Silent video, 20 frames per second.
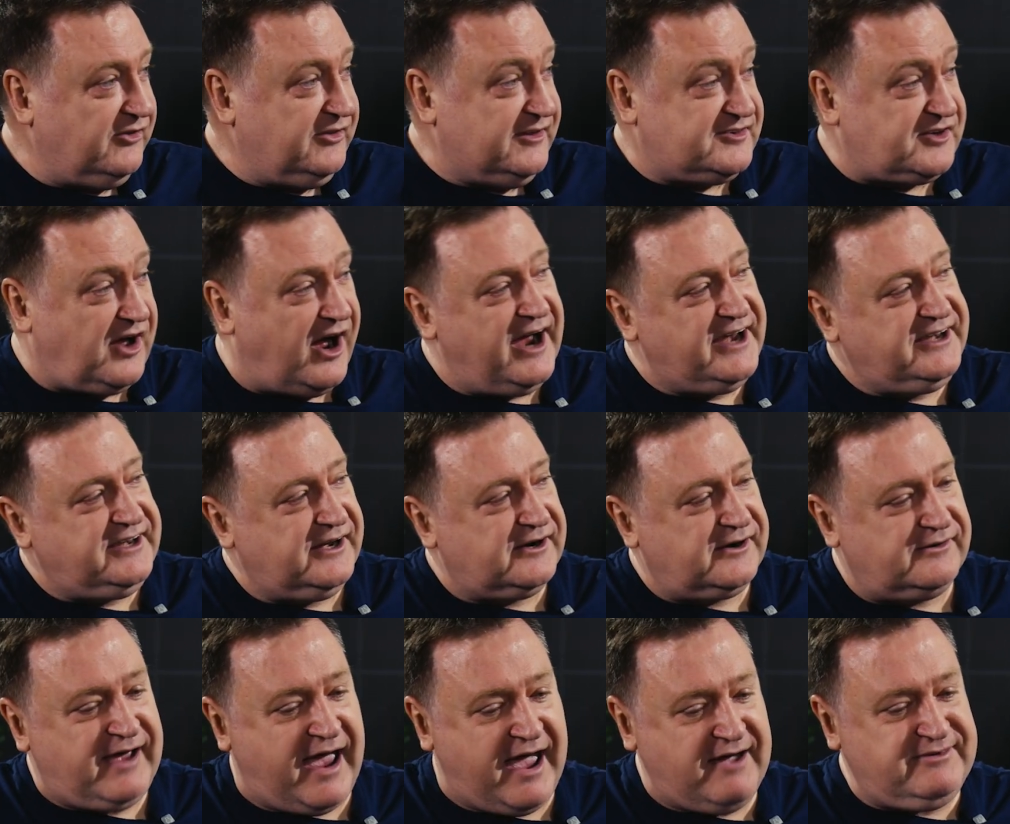this idea
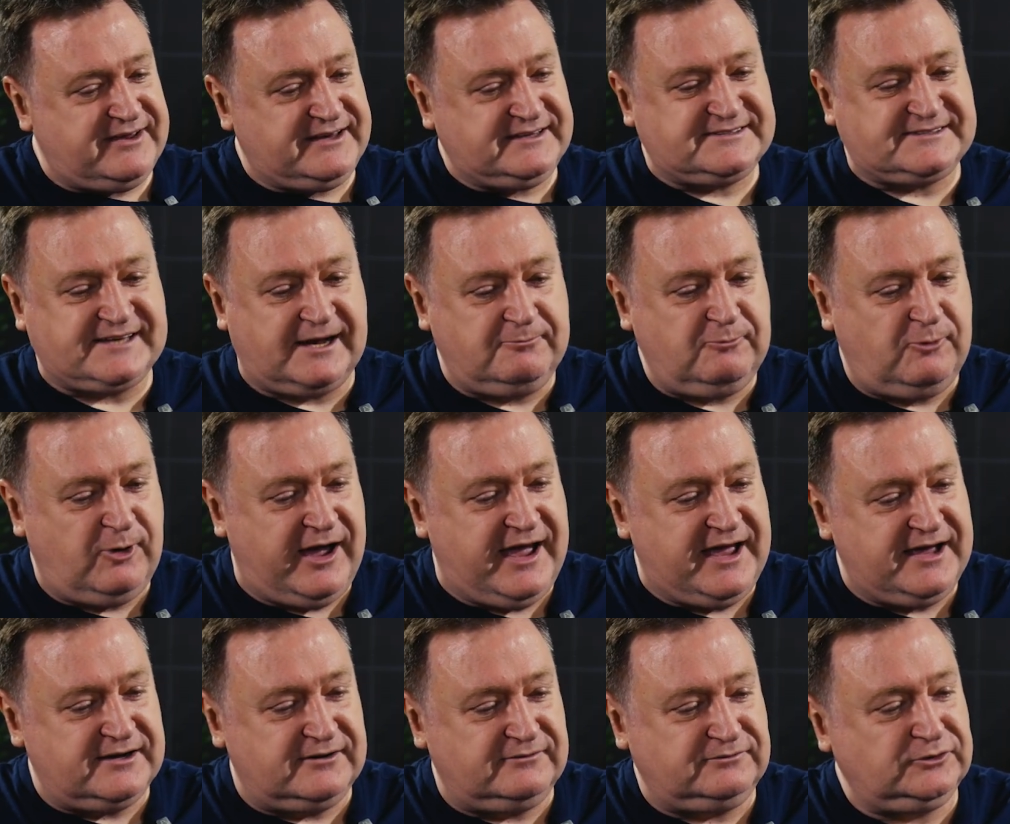of having some
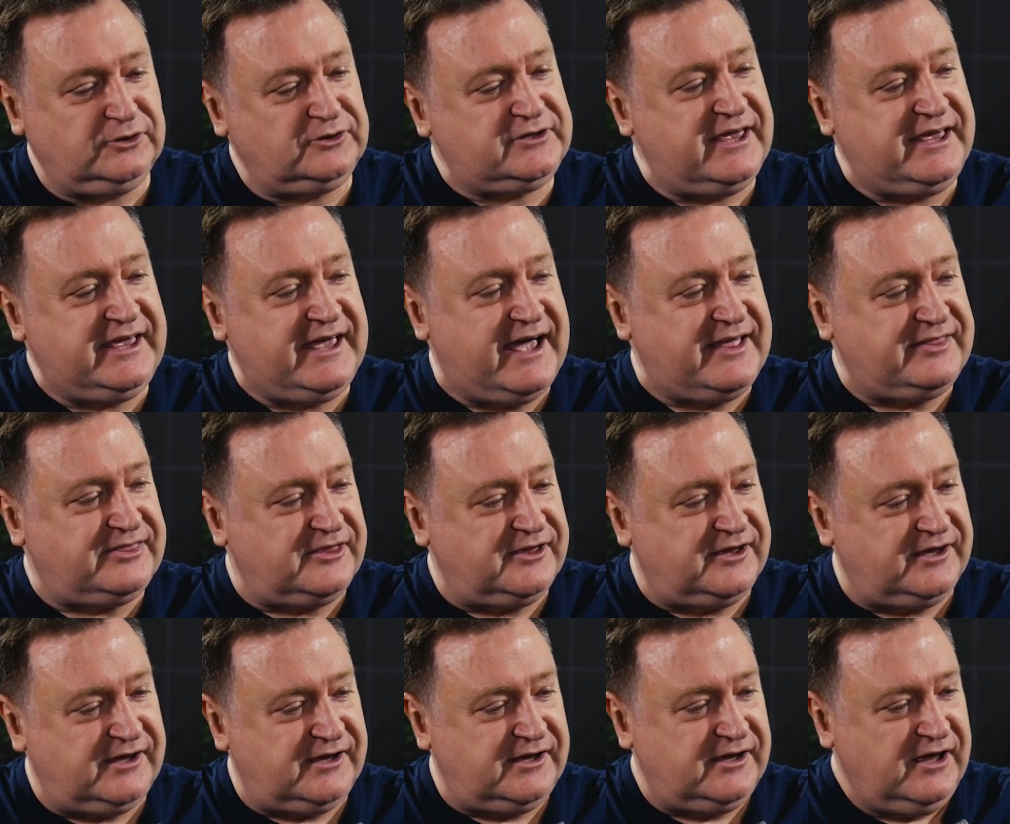way of looking at
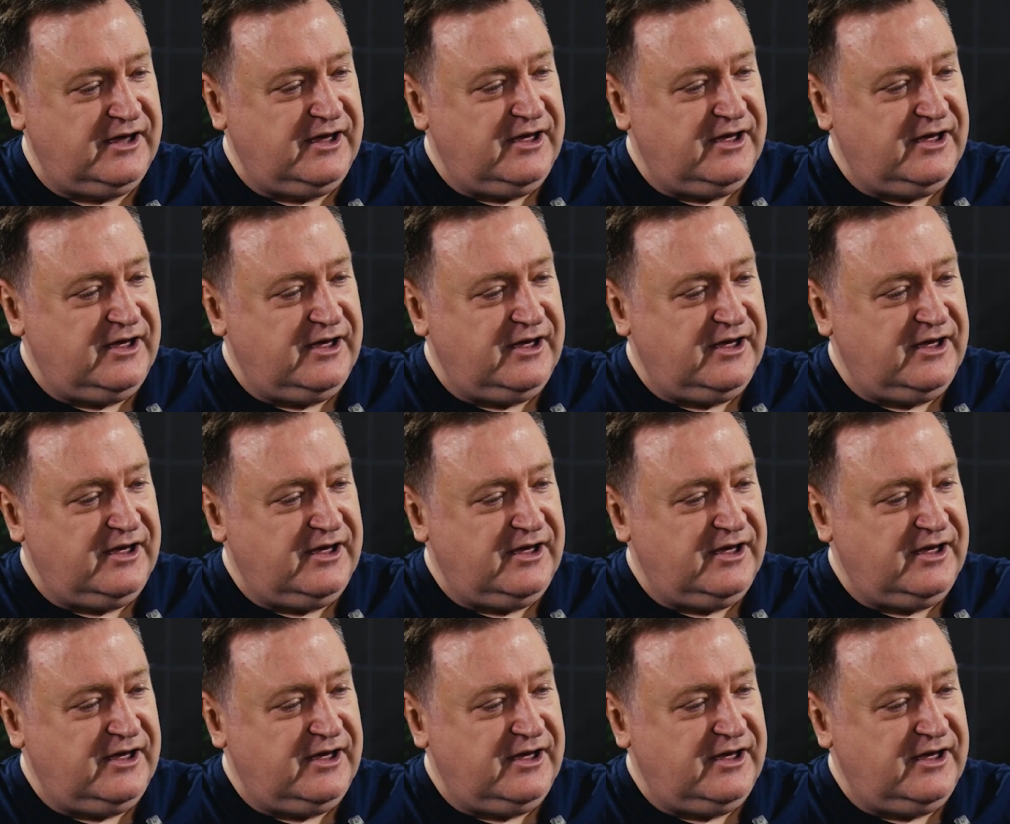the